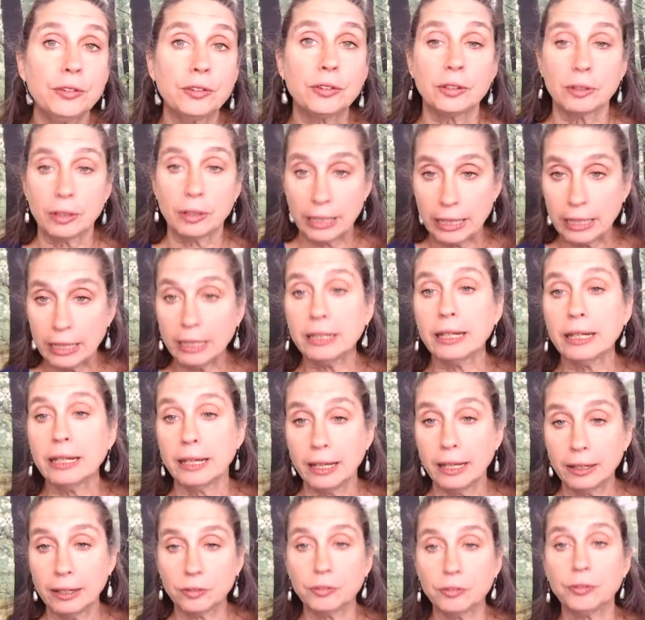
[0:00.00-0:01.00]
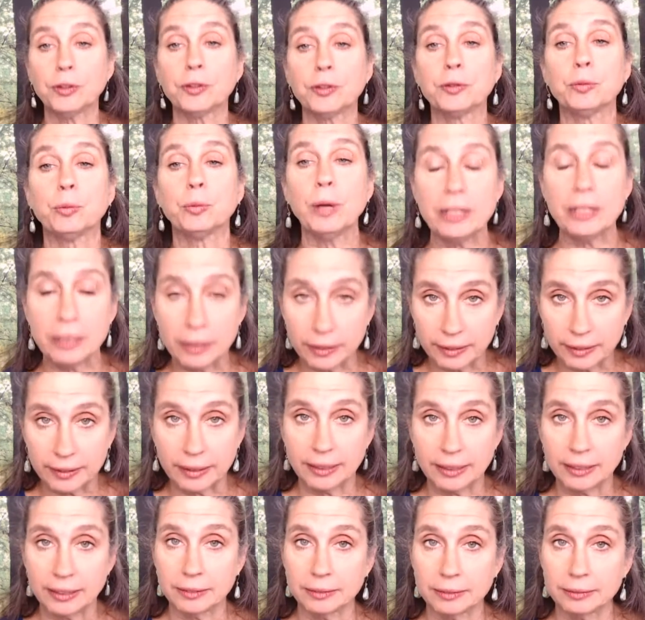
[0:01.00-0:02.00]
Healing is first
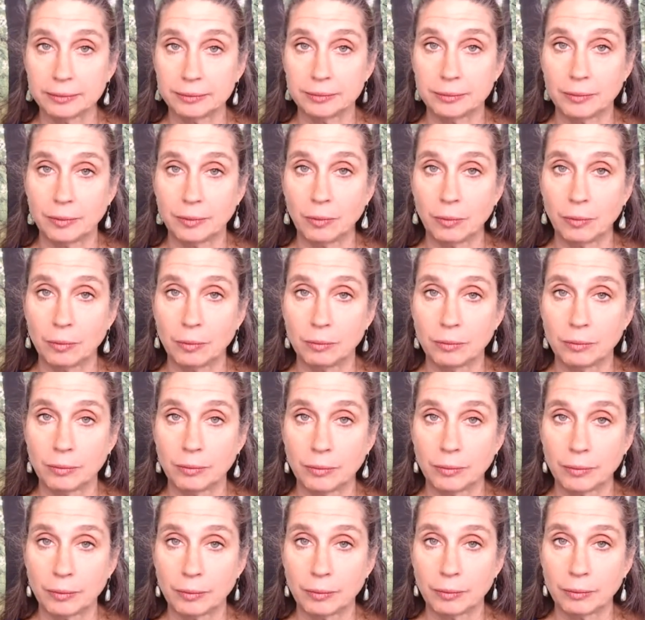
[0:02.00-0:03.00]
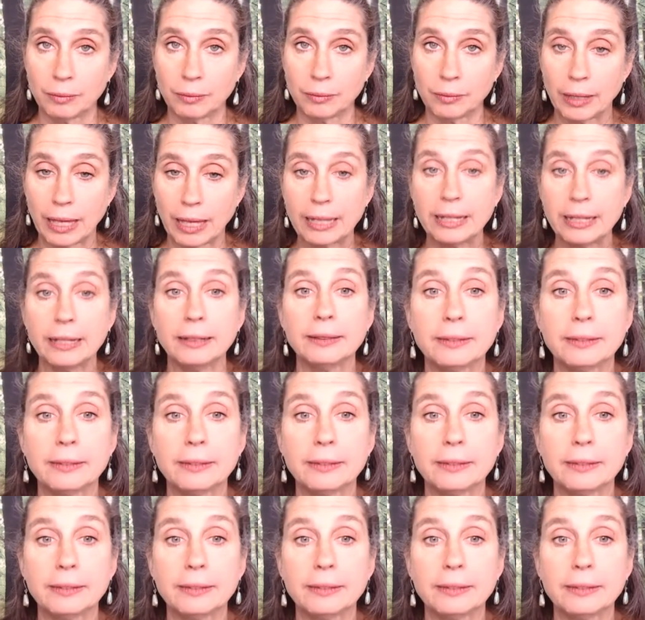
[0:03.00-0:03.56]
witnessing, getting